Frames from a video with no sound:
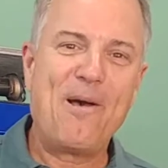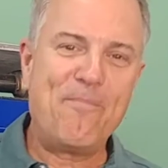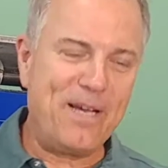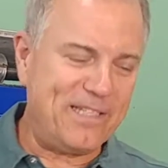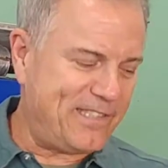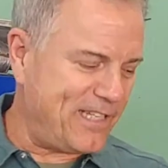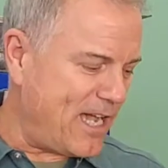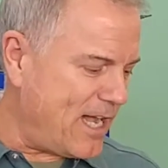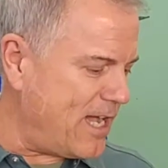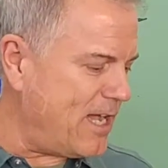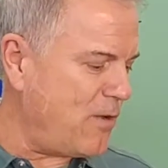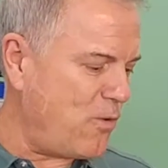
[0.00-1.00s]
But
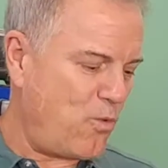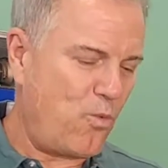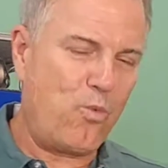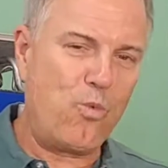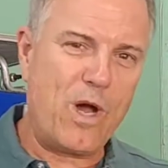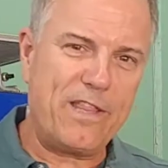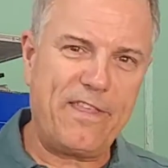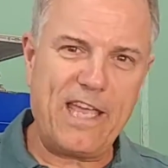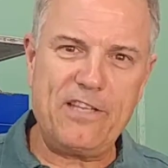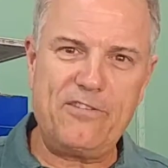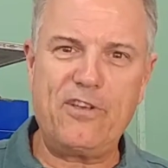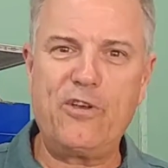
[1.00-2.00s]
uh, what
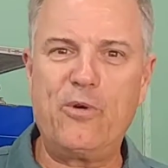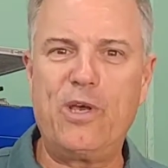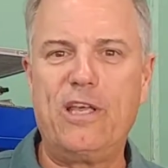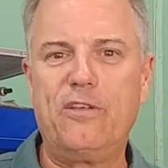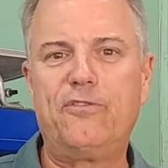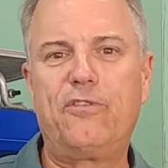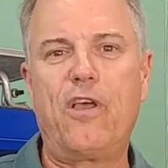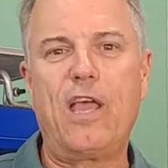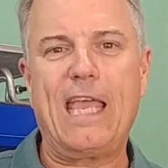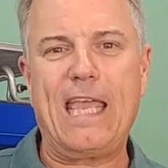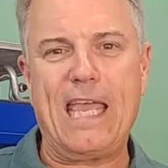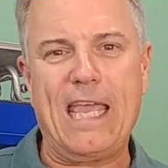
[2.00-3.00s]
they do is
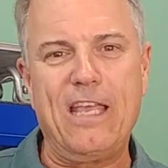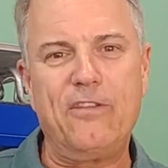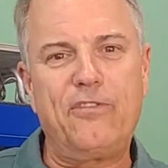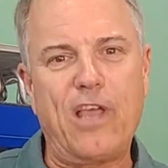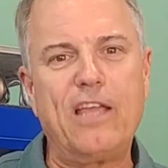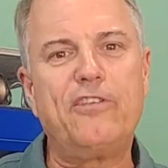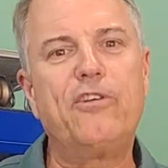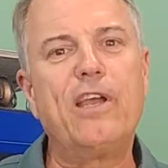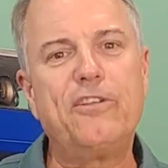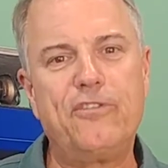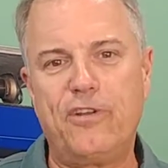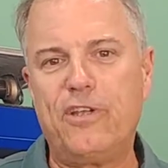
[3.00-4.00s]
inside your
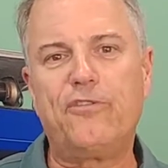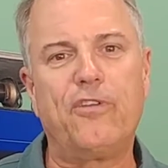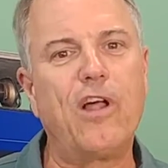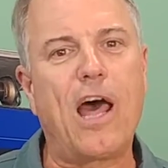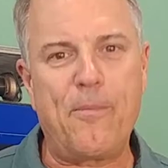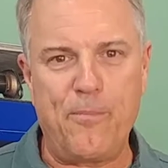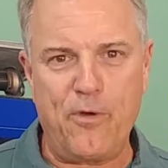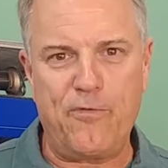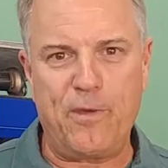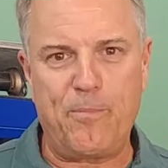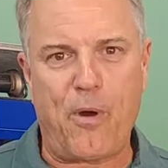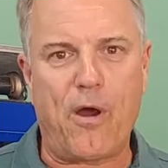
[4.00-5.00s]
engine is a lot of
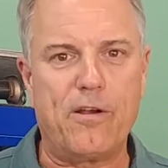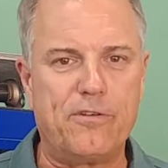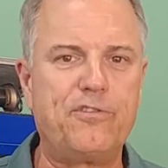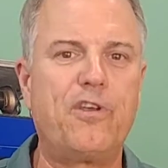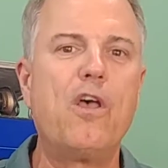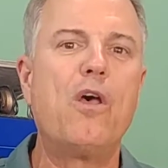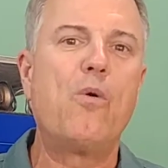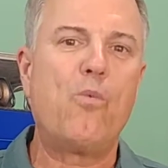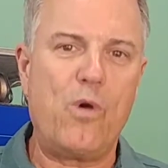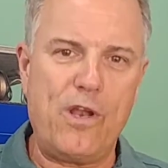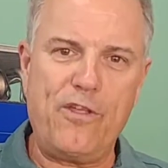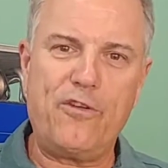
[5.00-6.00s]
moving parts.
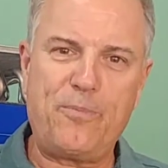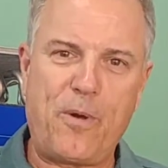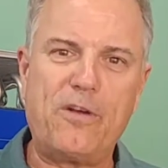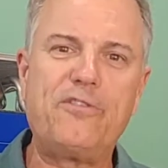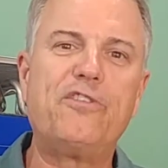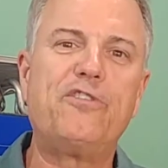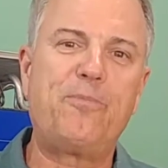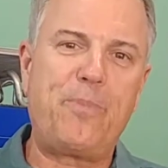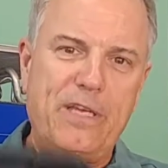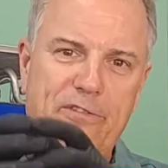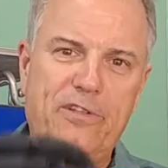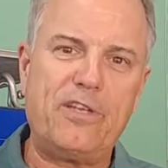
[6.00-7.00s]
One of those parts is
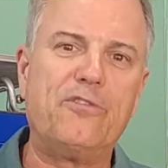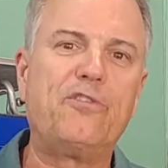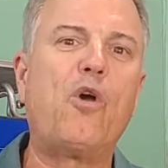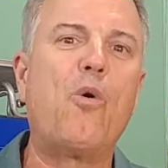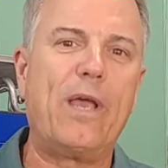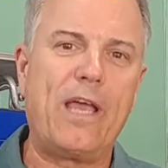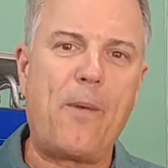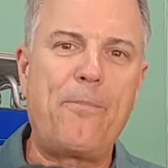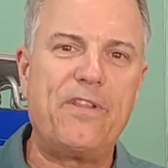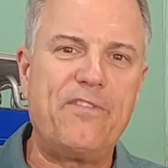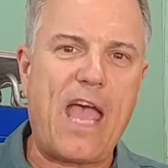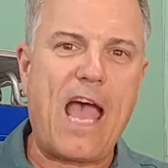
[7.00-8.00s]
pistons going
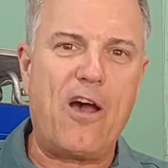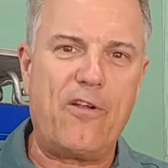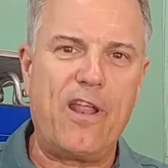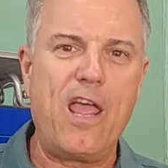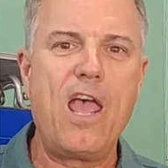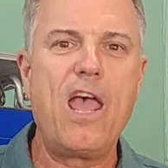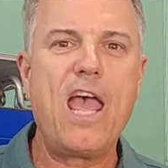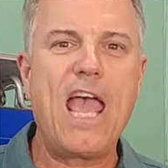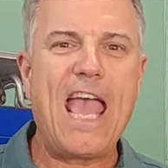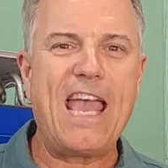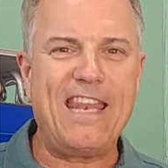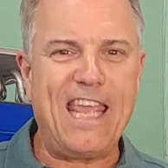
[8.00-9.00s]
up and down.
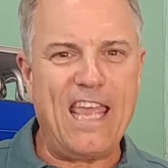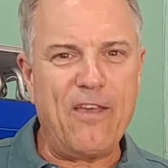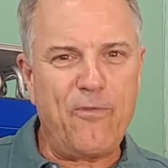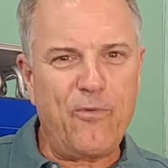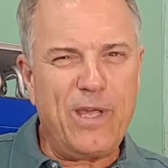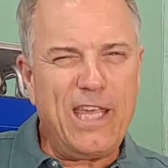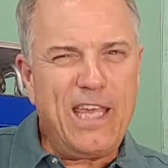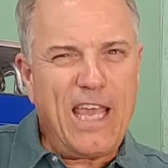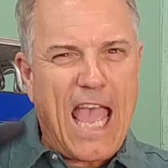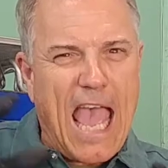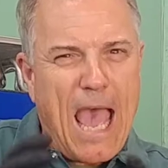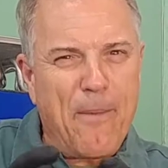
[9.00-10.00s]
And if
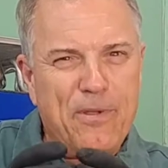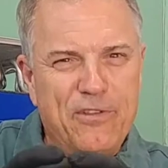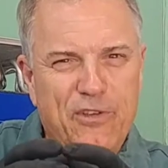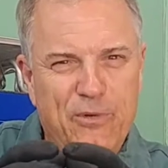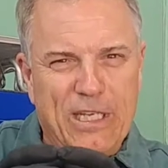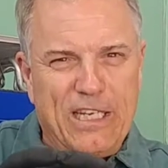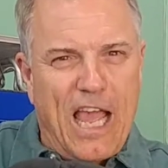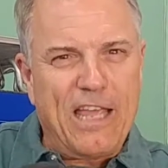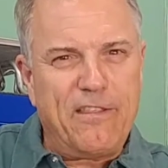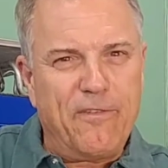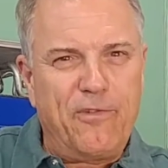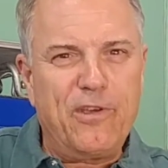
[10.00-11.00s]
we happen to
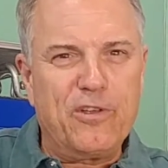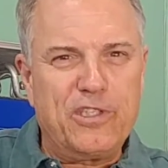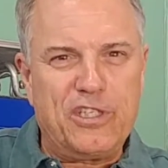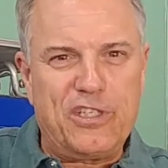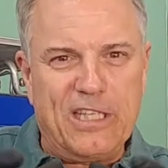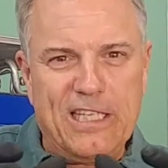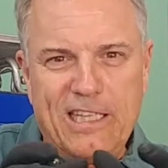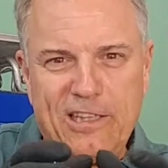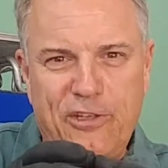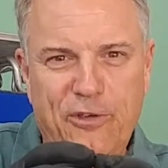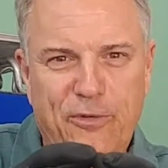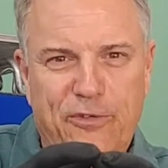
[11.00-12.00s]
ignite the fuel just a
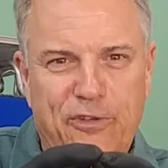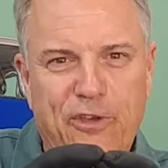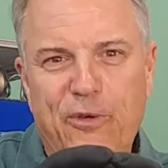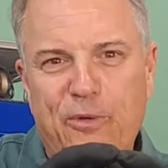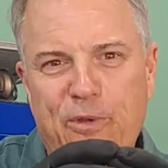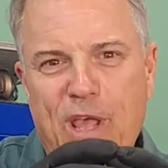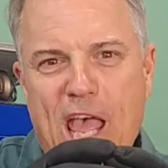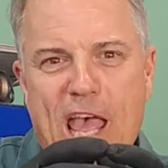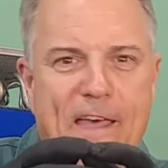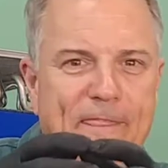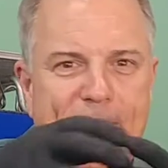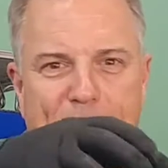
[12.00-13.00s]
little too soon,
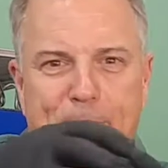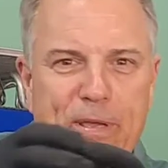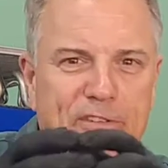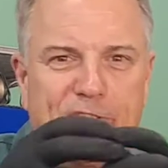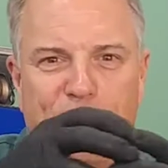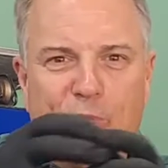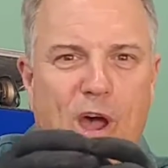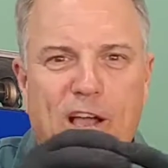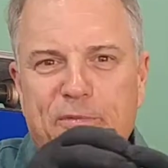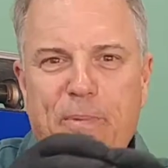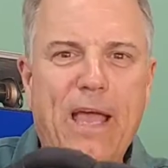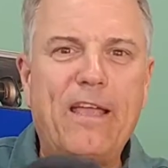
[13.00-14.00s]
that piston
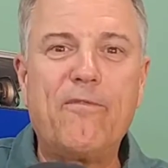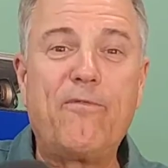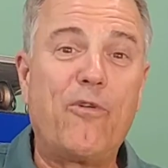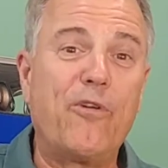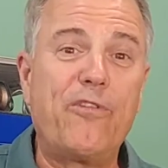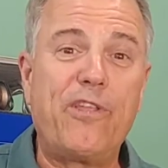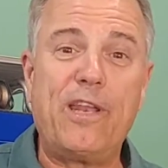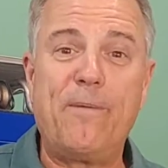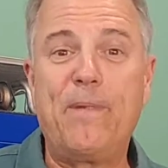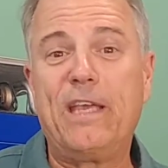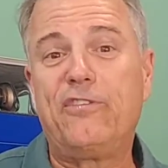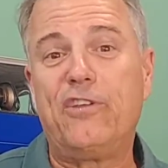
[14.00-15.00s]
rocks back and forth and
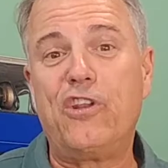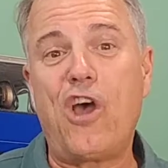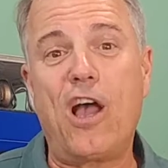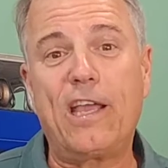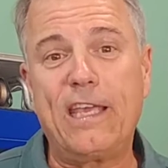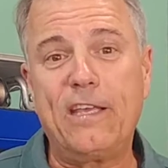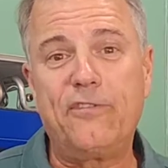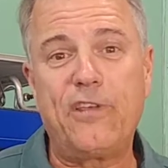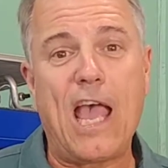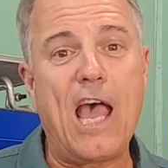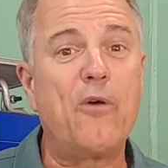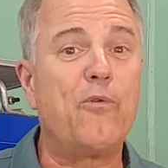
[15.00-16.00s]
it makes a knocking
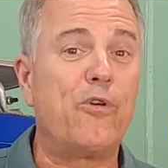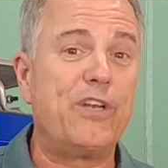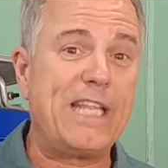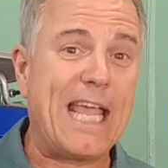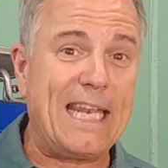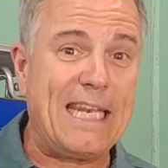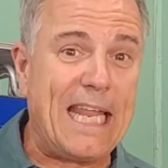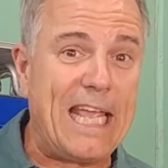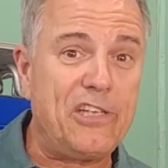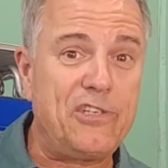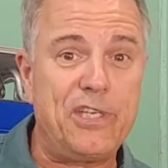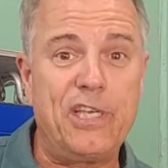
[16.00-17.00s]
sound or
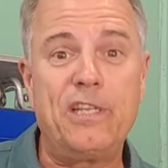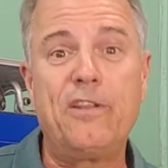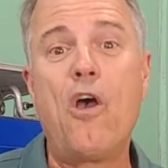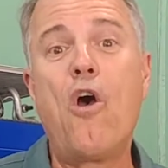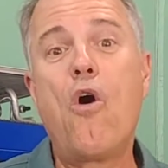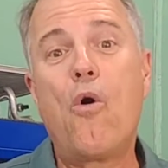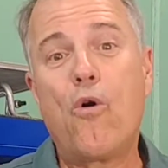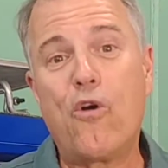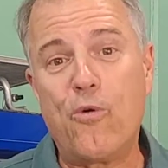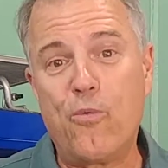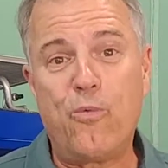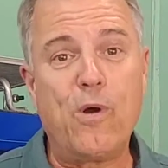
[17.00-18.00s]
detonation
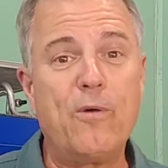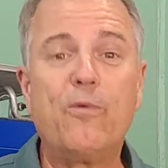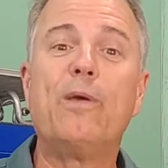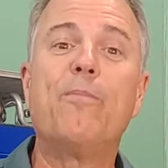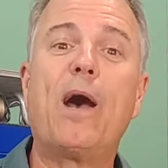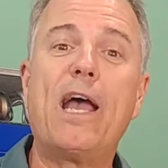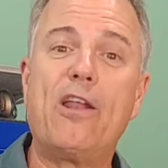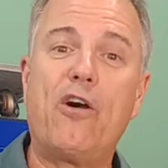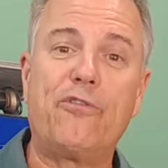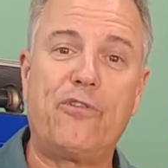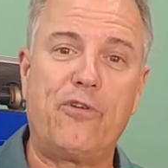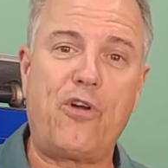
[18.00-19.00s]
or what we might
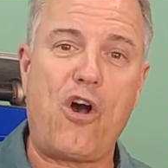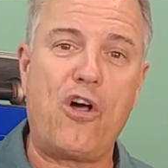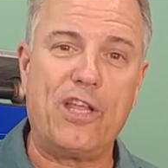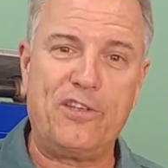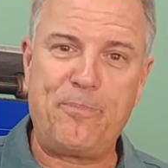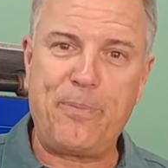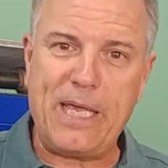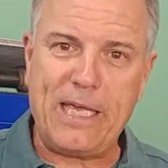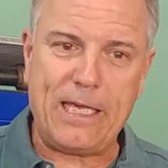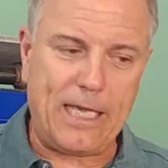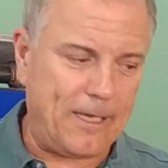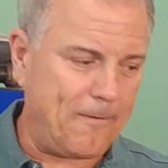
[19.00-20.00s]
also call as
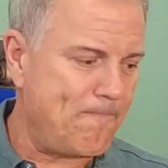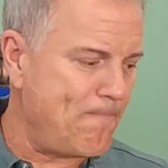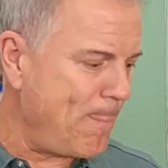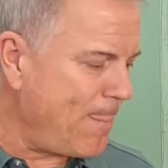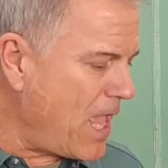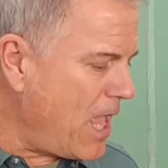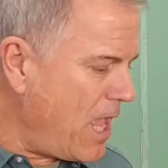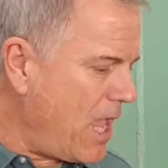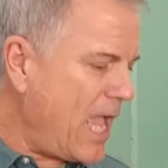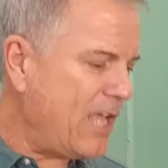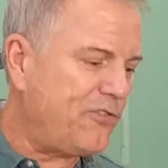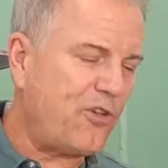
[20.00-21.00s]
pinging.
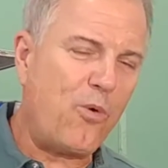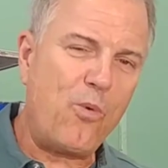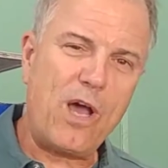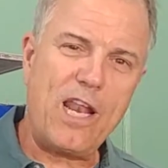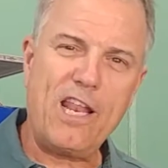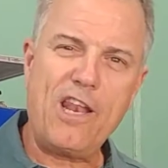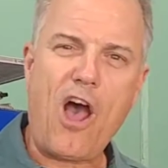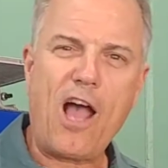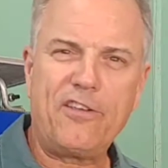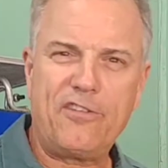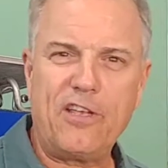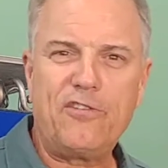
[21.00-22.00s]
And so what a
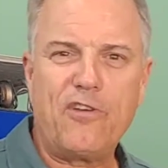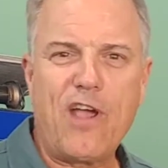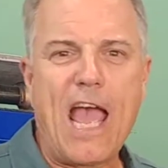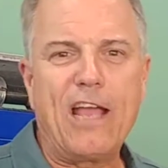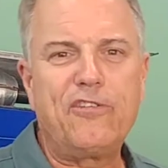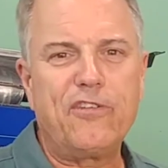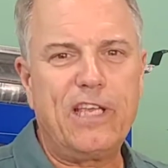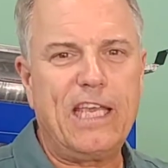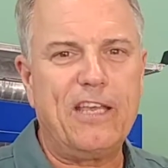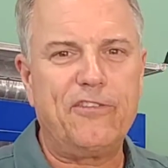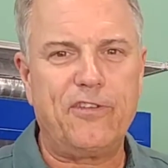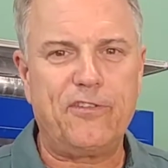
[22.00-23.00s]
knock sensor
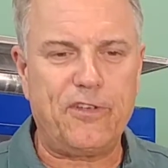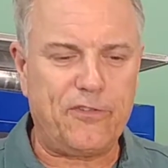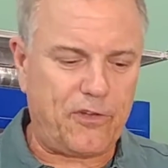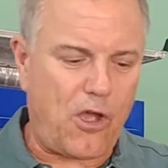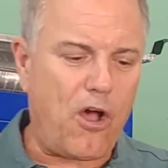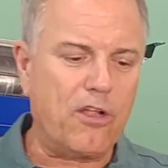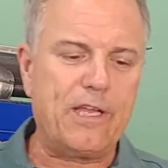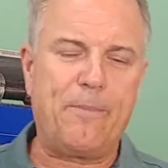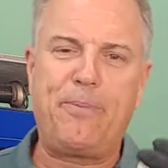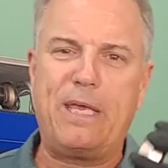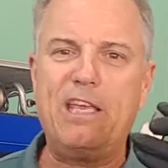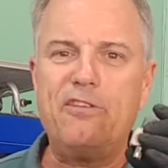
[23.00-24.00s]
actually is, is it's called a
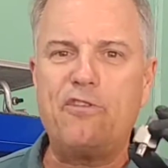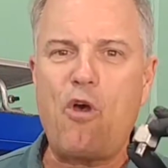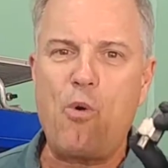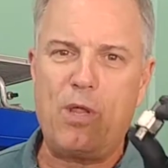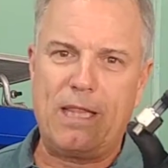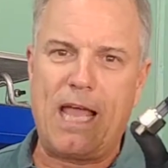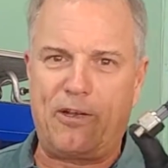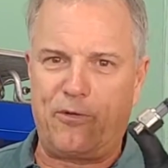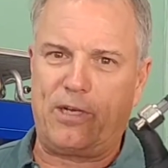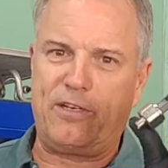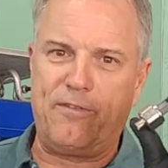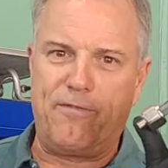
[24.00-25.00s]

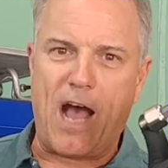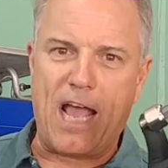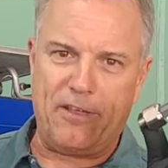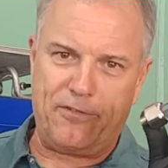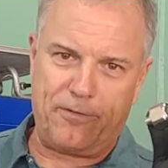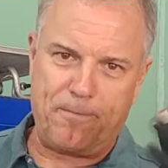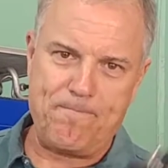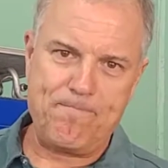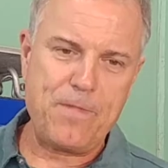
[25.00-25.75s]
piezoelectric device.